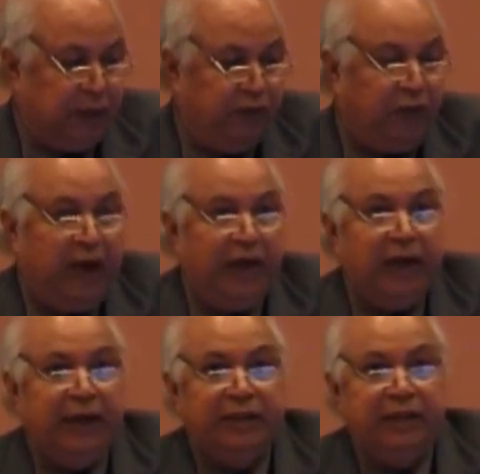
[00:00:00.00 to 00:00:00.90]
While
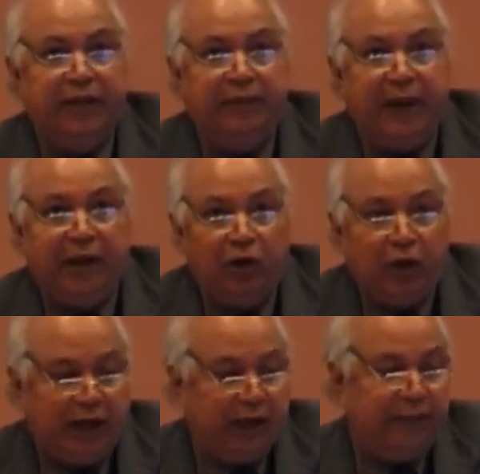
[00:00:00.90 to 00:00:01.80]
in the Bangalore
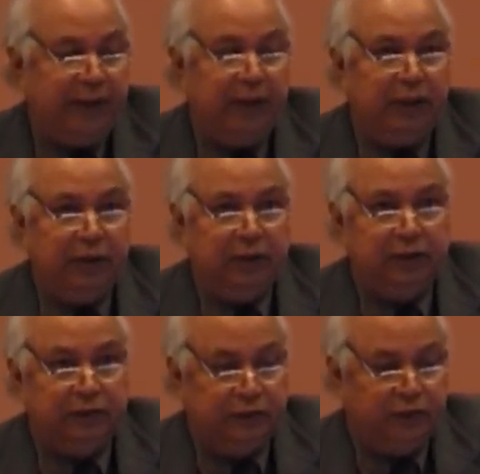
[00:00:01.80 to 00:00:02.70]
Academy,
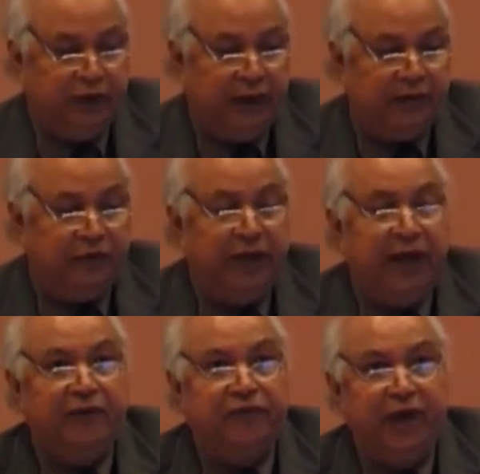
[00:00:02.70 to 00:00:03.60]
where we
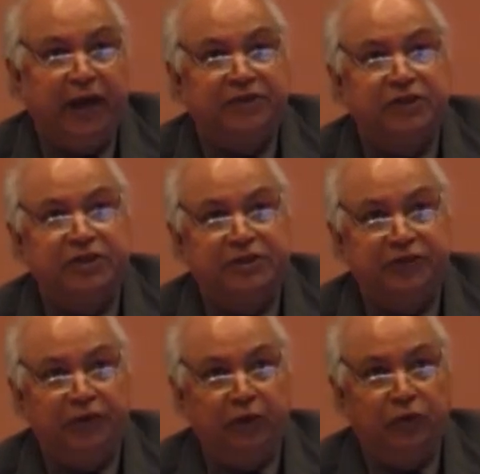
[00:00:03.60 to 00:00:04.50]
have 860
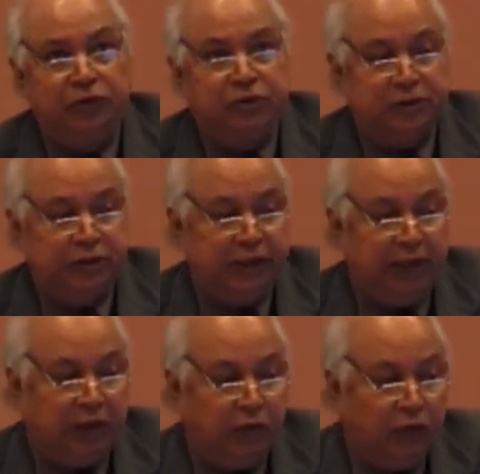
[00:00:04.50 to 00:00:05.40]
fellows,
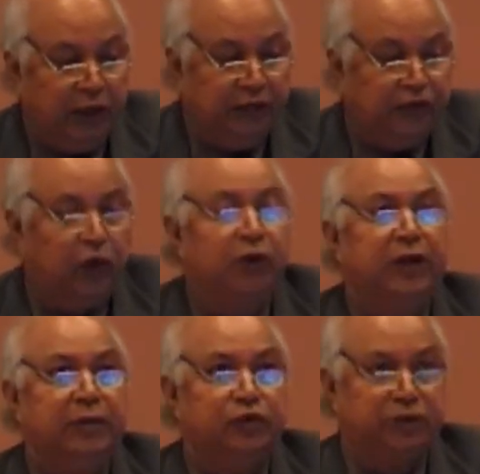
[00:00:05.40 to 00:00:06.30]
there are only
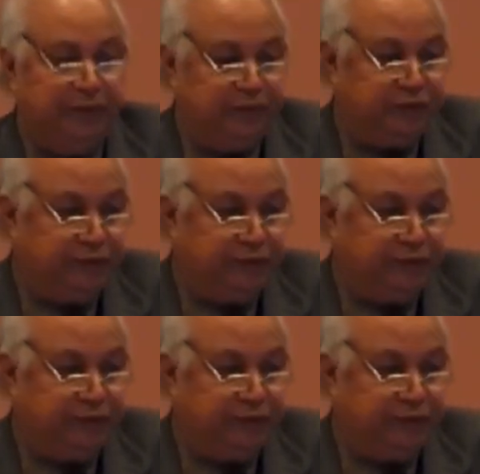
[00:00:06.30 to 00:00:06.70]
14 Muslims.